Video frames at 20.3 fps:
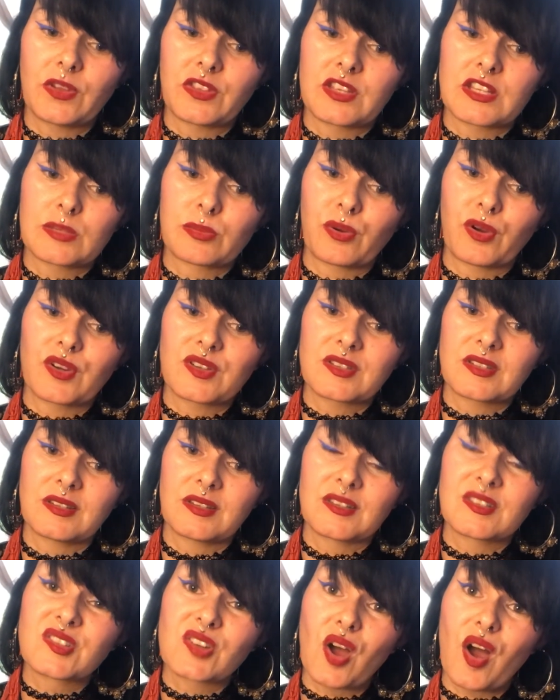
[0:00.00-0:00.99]
this person
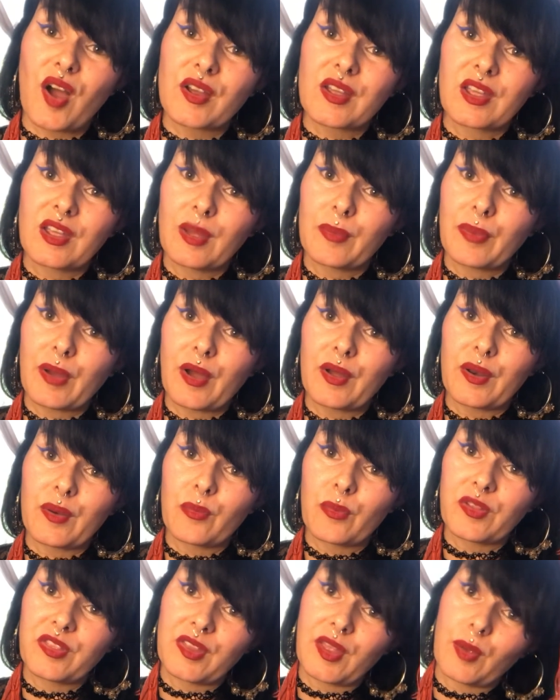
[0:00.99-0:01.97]
is talking about and
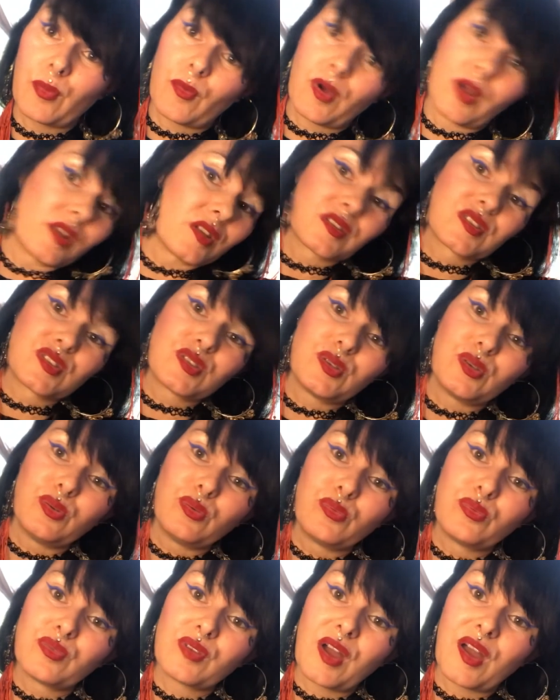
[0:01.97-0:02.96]
what they want
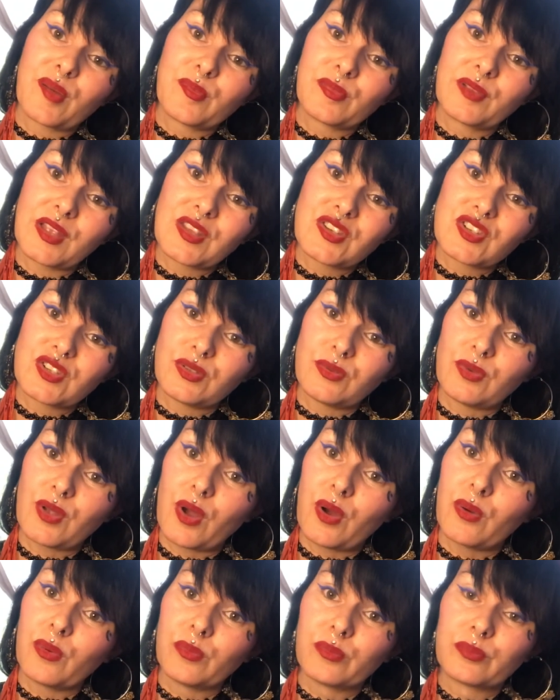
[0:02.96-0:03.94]
to let you know.